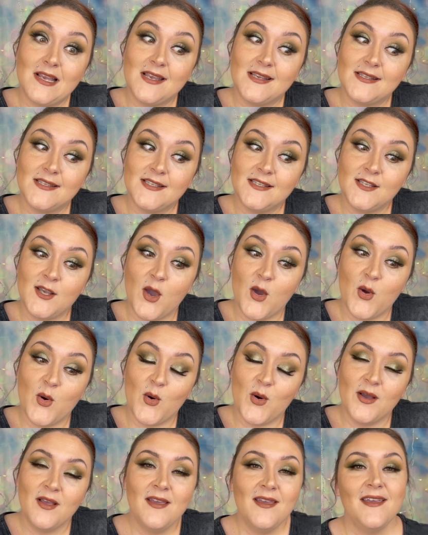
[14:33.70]

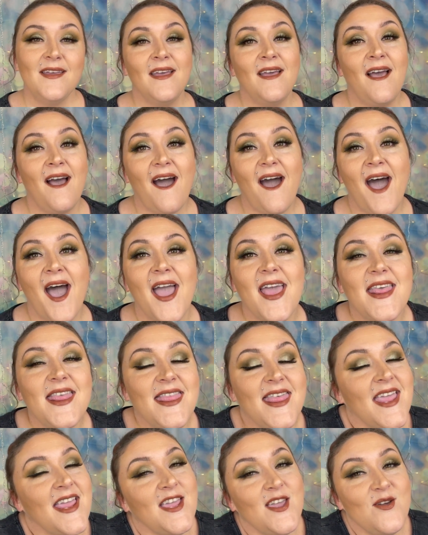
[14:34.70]
So I
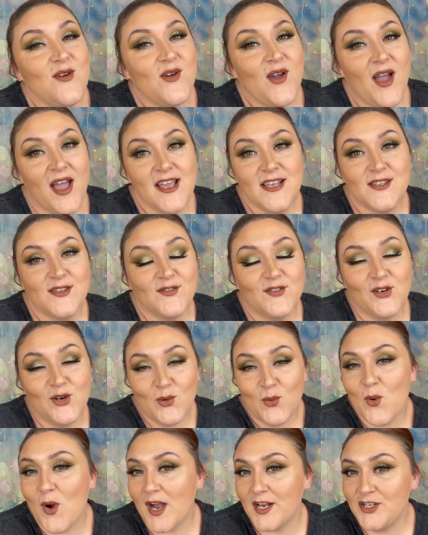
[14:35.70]
thank you guys for
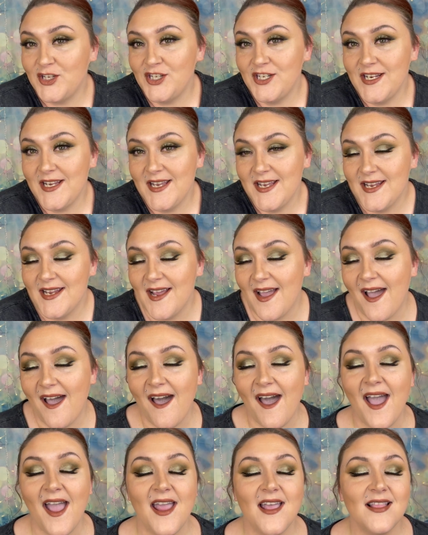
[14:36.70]
watching.
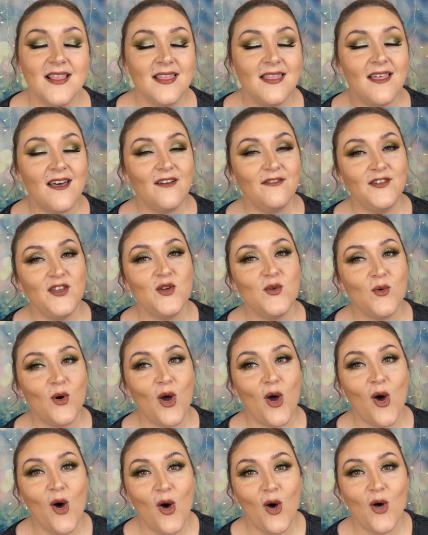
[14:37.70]
I love you
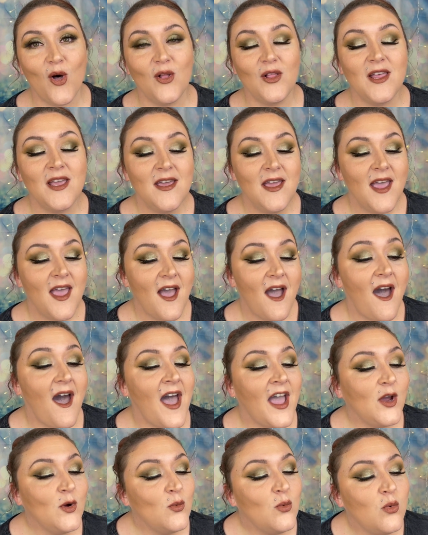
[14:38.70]
all.
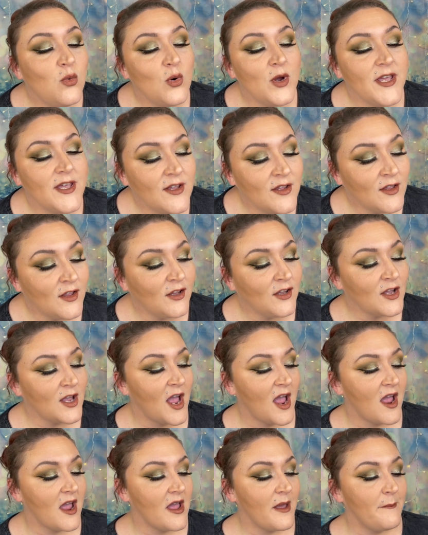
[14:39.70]
I will
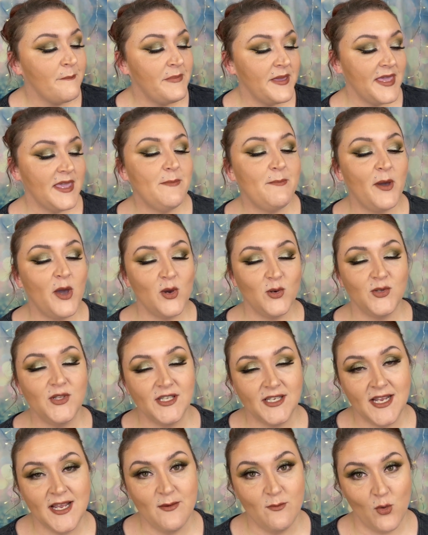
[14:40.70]
be
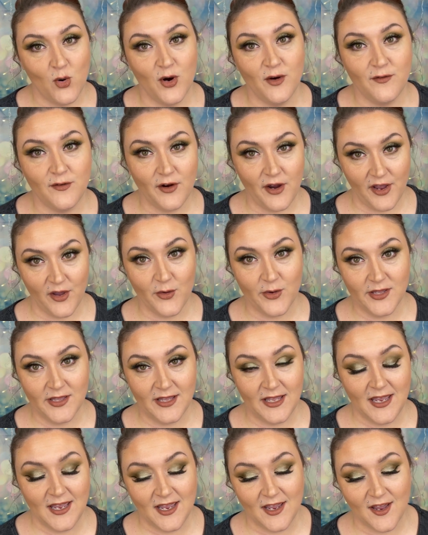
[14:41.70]
posting more
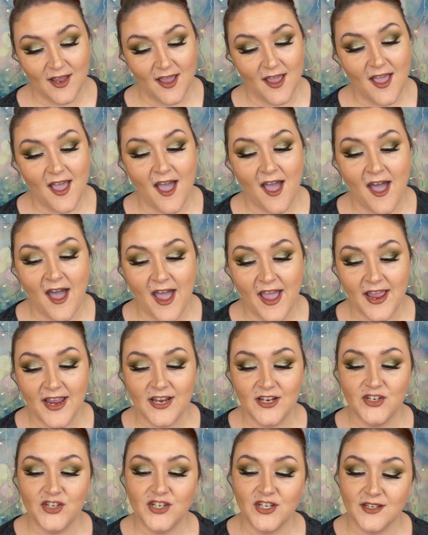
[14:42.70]
frequently.
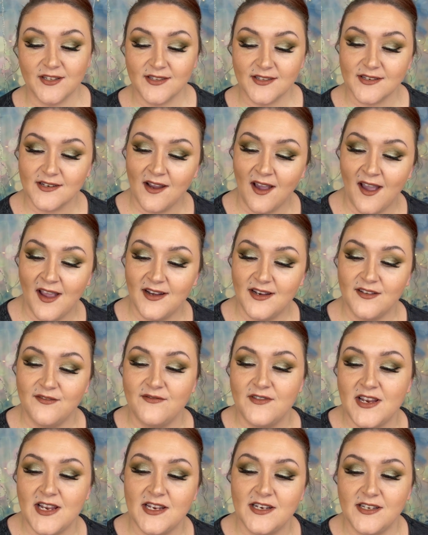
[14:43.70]
I just kind of
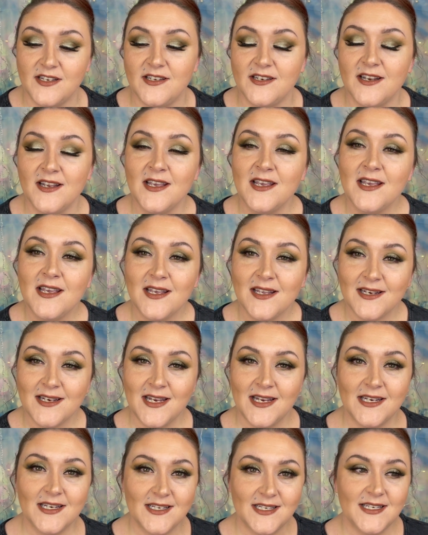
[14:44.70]

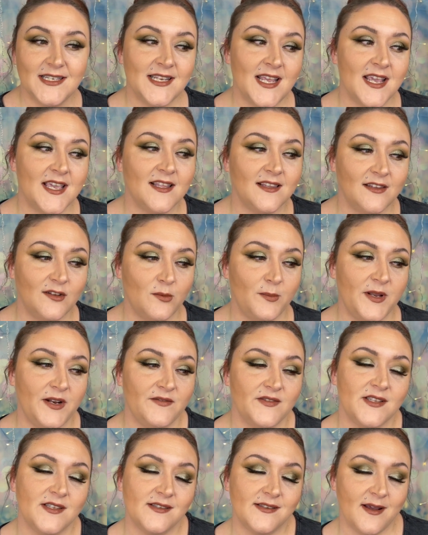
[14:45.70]
needed to take a little bit
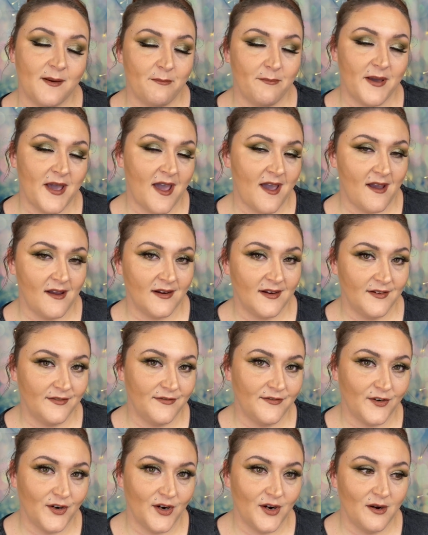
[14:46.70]
of a step back
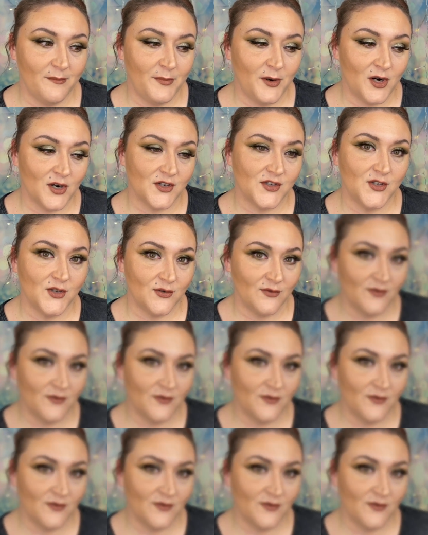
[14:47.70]
for personal